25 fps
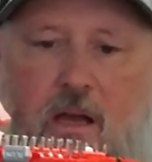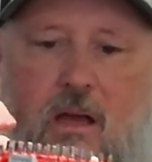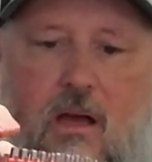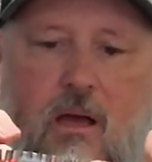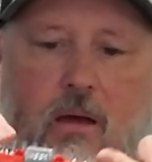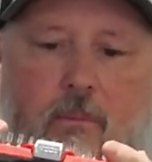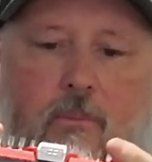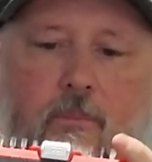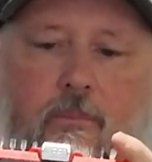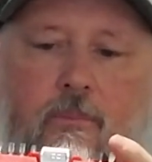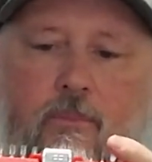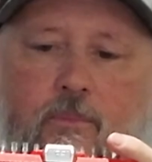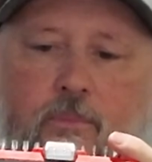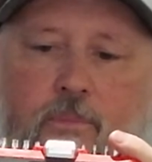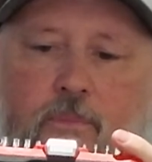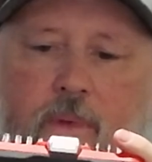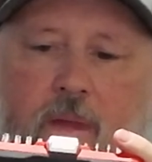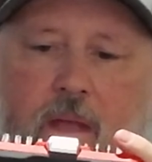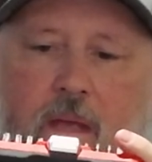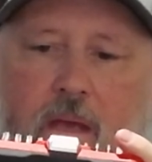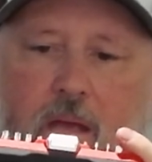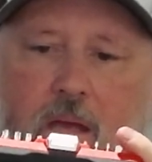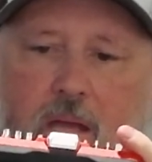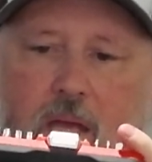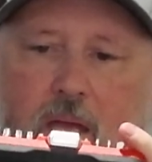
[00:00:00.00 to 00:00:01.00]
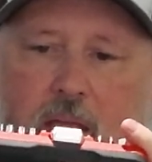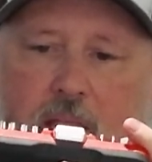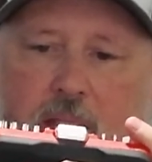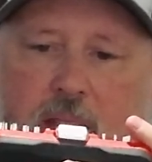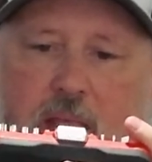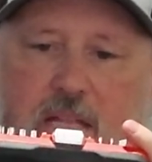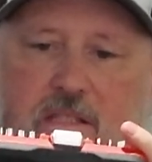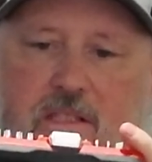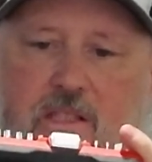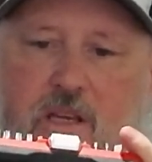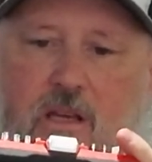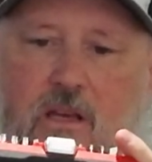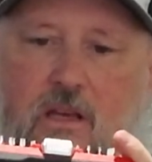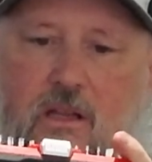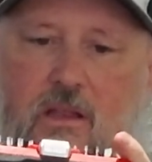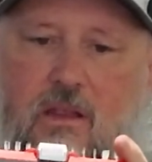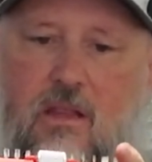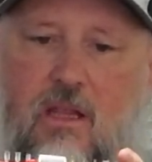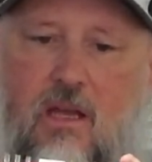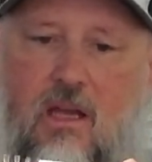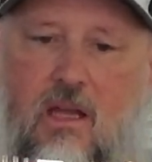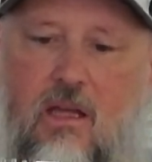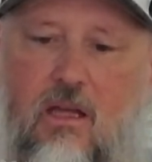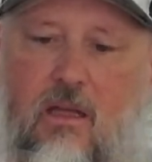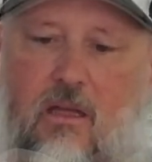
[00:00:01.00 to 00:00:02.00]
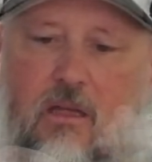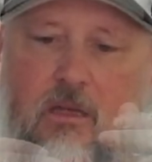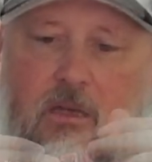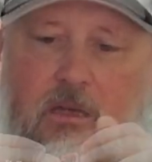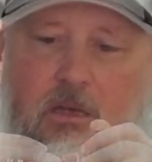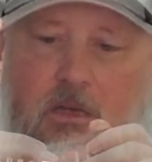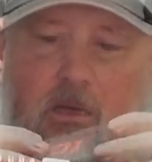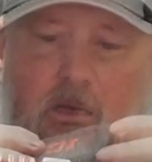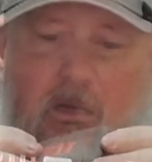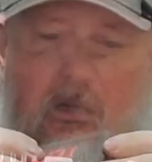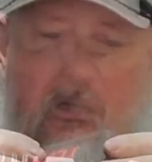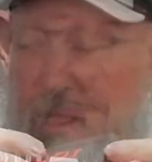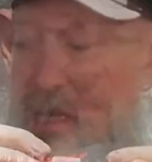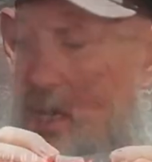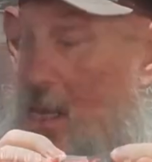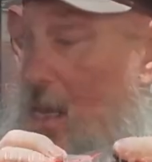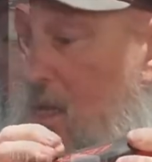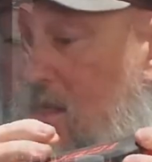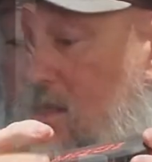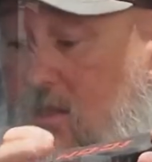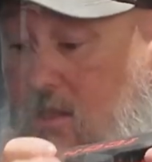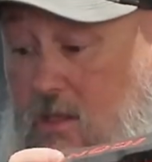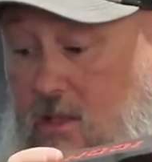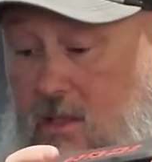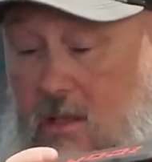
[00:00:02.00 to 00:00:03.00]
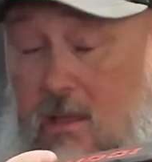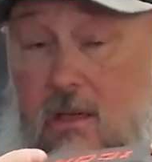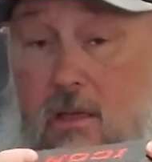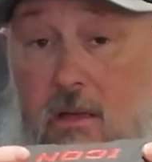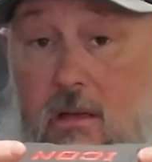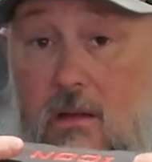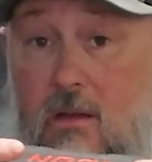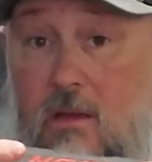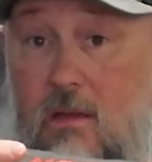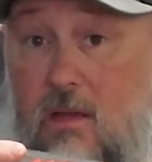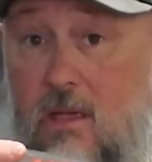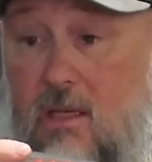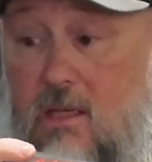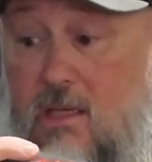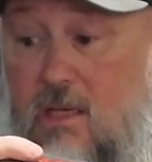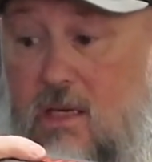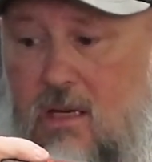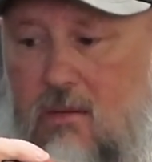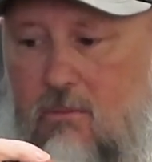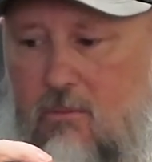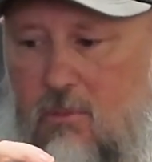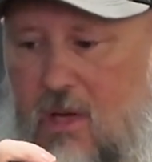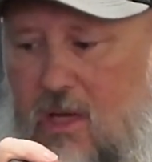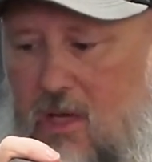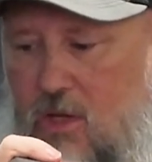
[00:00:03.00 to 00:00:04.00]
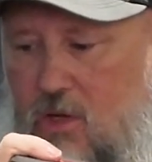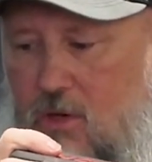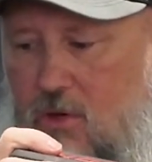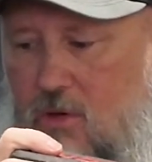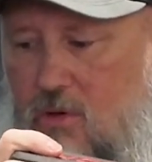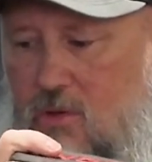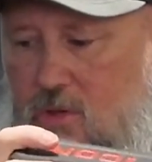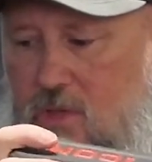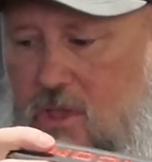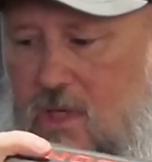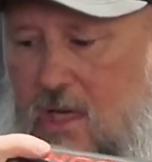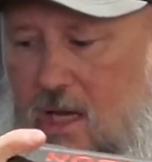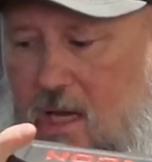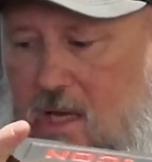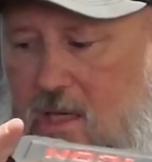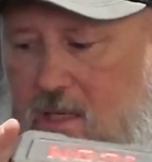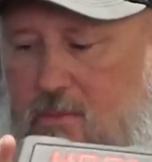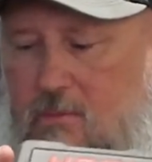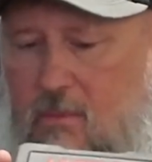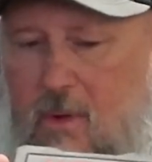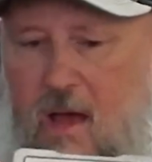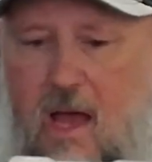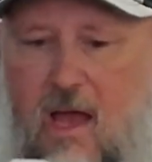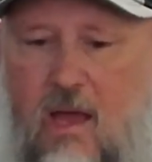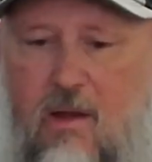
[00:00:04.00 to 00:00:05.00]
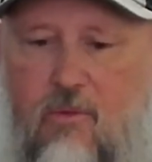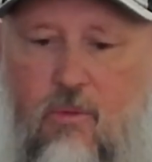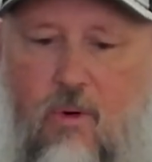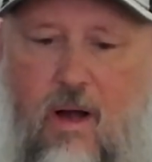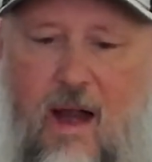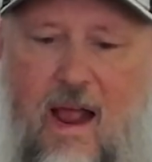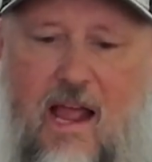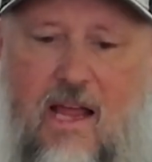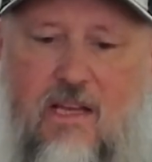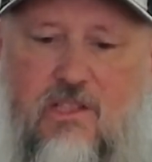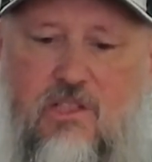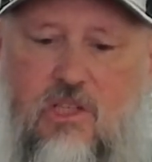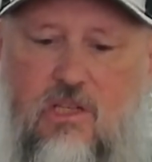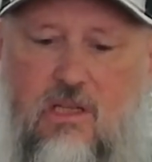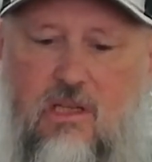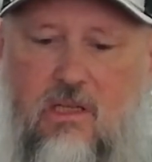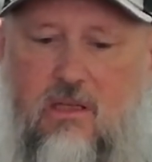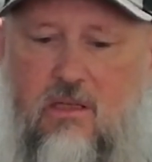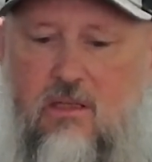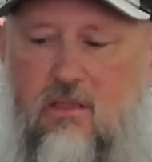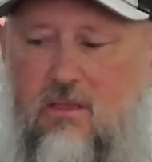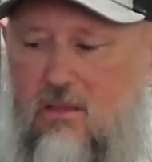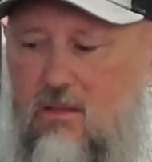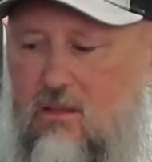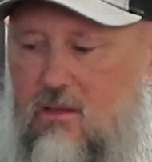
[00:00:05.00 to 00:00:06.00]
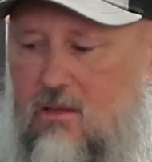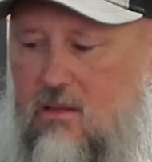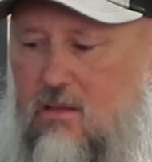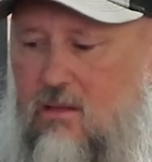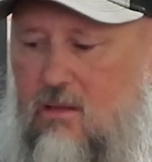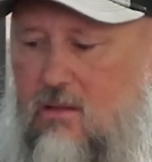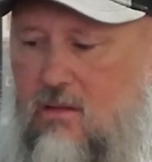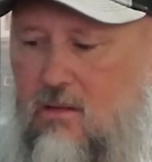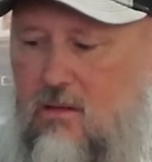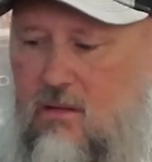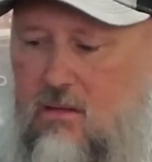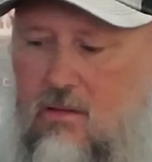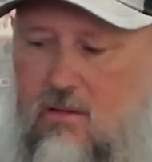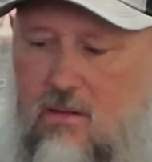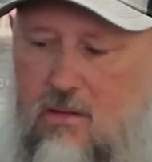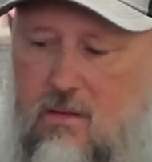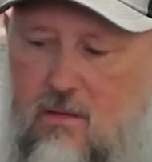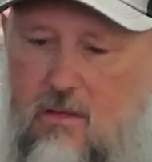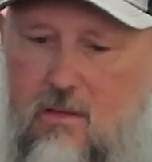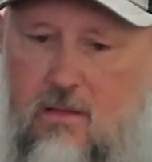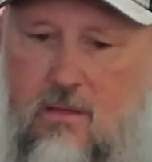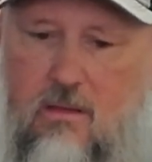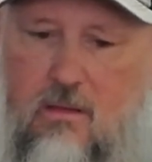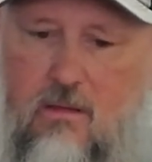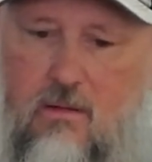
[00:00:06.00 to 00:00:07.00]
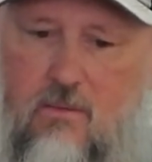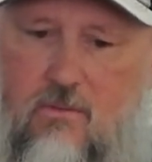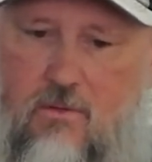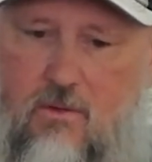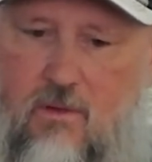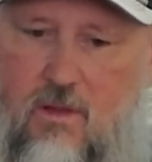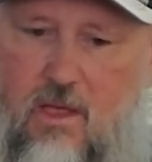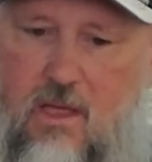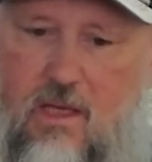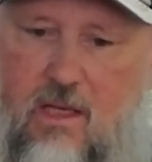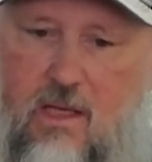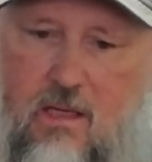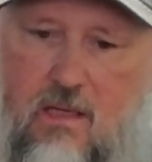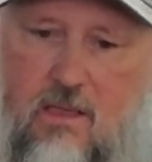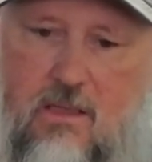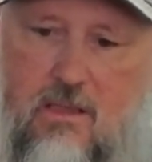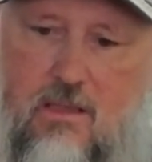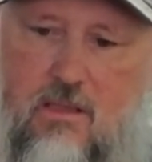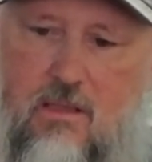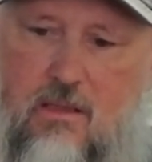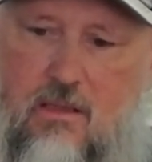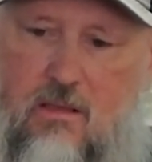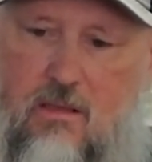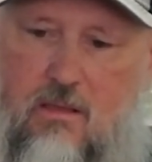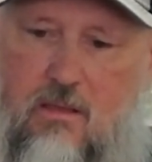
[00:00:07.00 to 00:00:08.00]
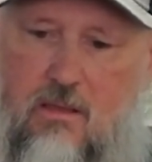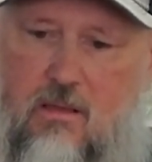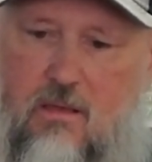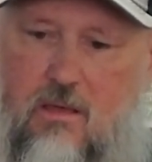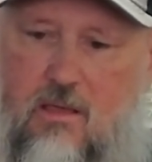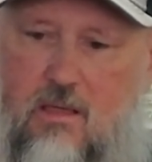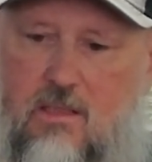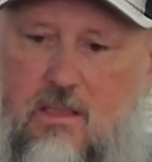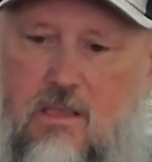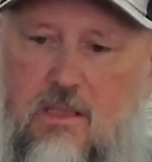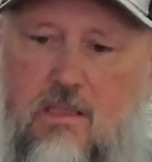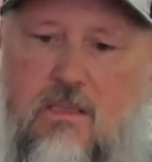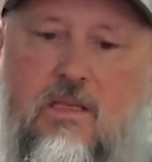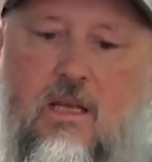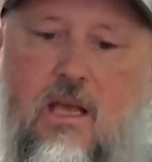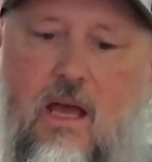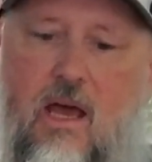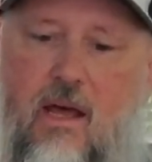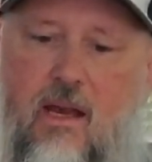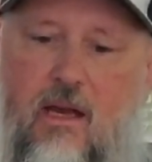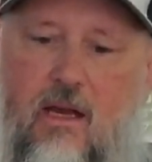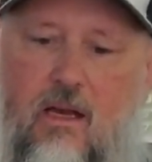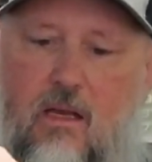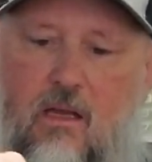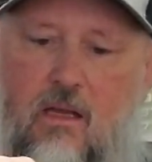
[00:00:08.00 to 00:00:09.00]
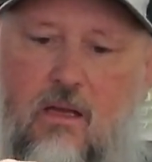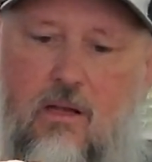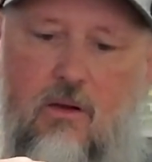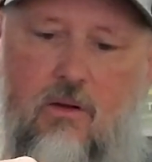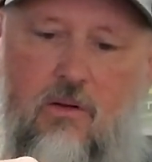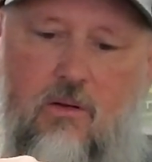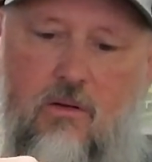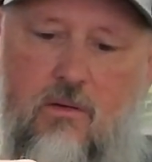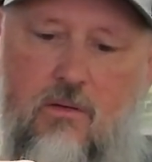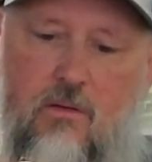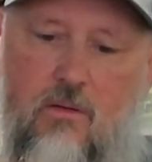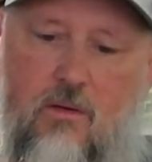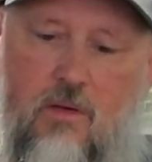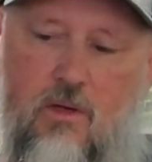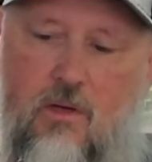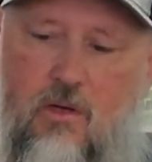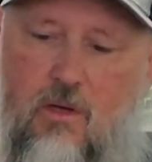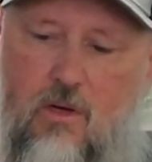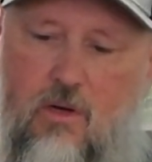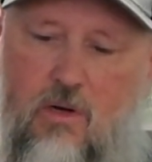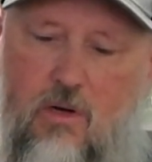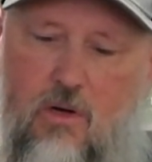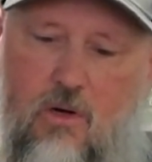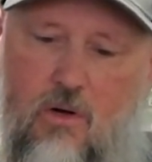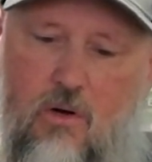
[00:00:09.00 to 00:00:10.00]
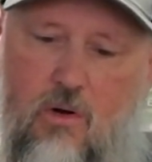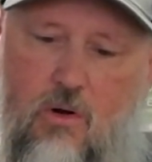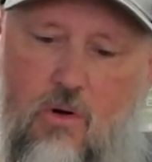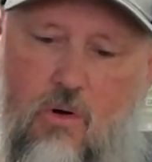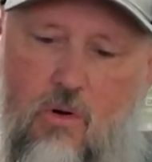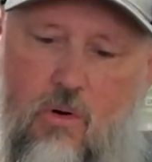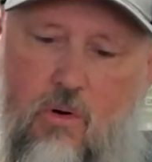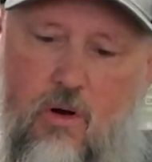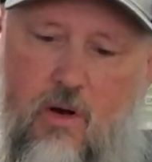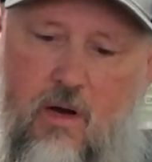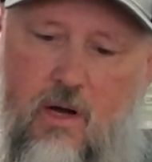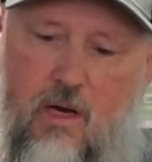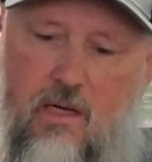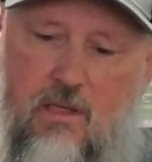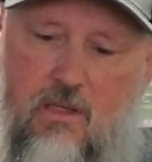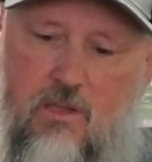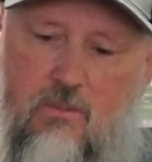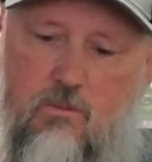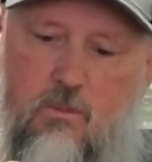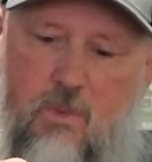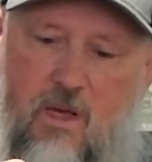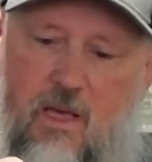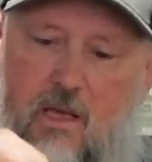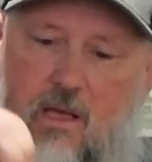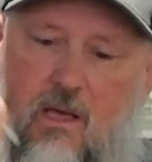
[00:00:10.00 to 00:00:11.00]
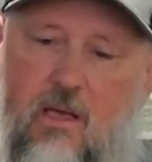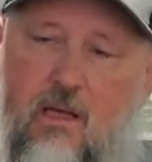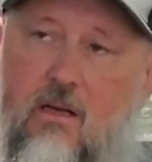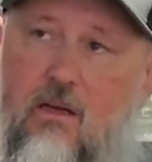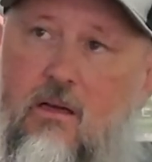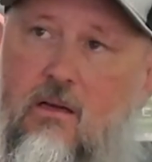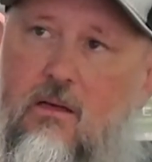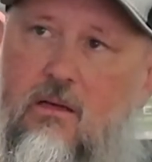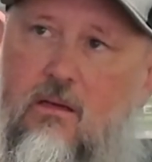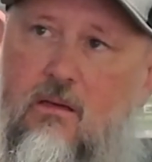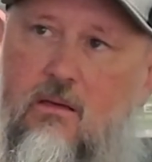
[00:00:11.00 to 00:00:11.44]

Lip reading: up, and that's a good thing. And this can be used as my ratchet for these, because it's got a little 1/4-inch bit,